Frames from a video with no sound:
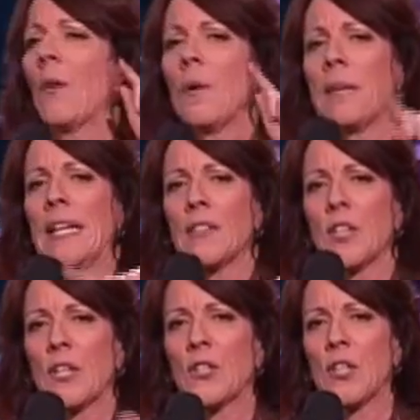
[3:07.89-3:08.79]
how women can
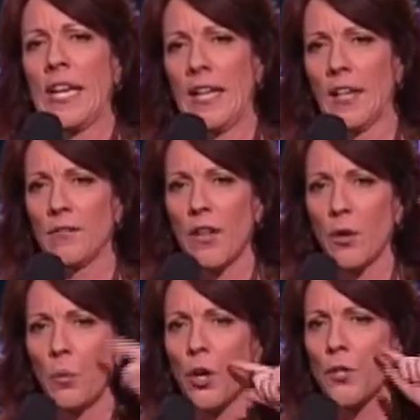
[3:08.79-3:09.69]
succeed. I've done
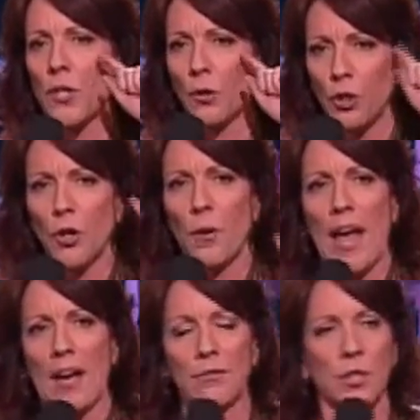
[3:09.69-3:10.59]
the work so you don't
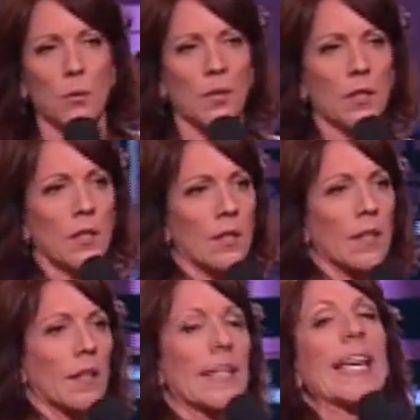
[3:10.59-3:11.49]
have to.
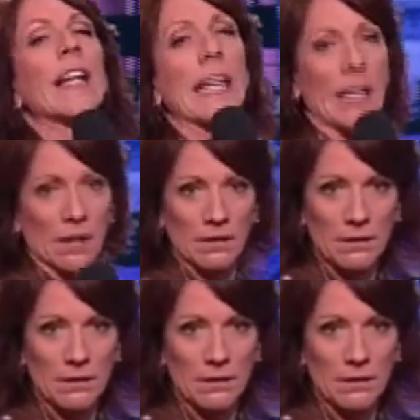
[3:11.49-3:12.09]
Killing.